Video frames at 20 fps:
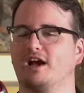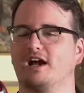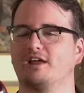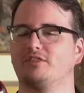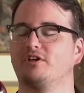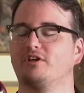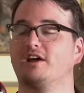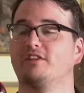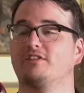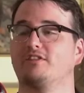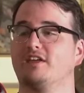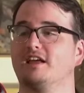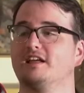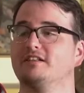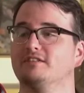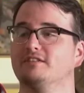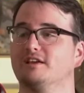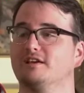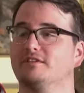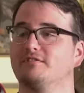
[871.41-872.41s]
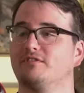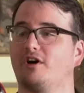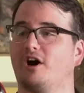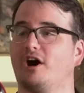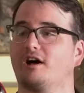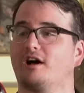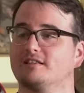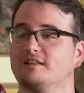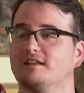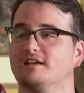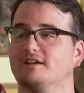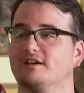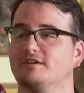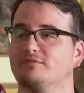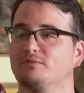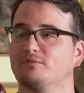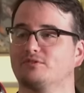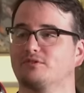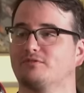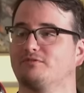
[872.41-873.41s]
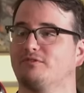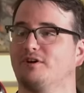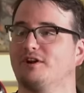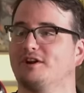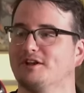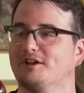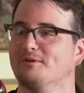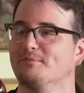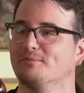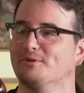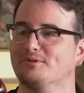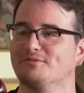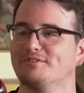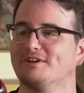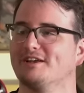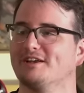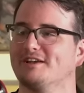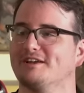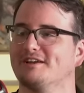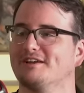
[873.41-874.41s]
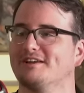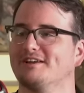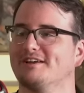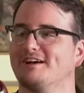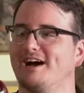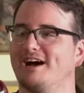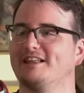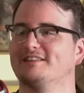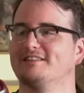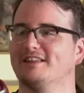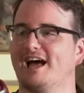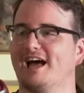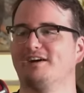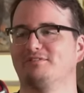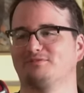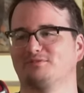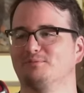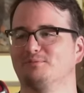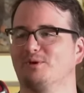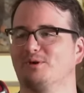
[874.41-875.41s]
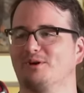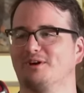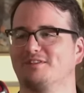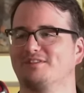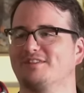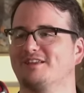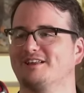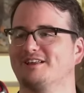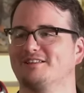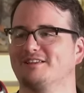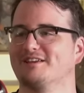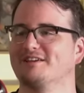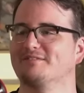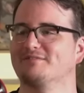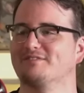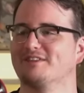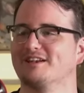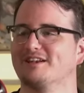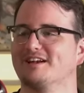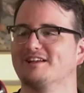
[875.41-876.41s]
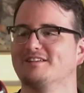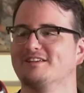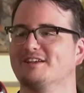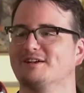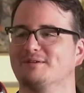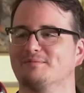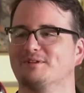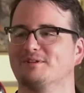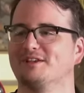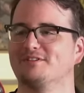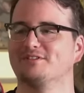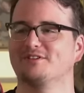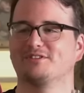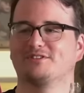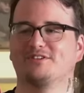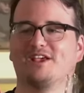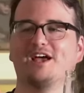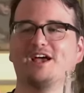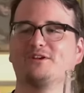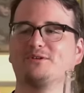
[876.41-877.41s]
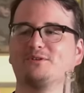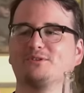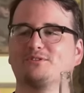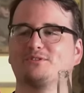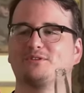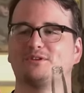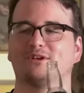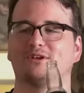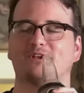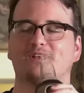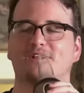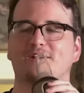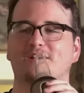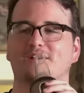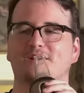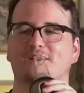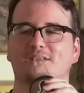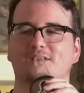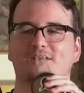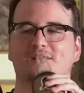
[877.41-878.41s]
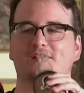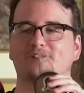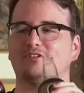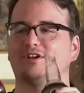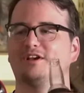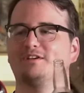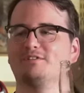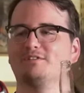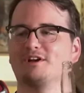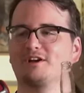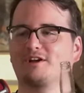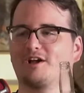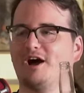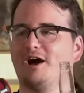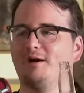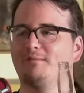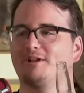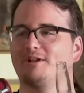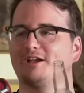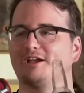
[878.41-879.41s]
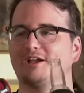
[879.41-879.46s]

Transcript: I thought They Live, oddly enough, was a funnier movie. I laughed more at They Live than I did at Blazing fair. Saddles. It's not even a comedy.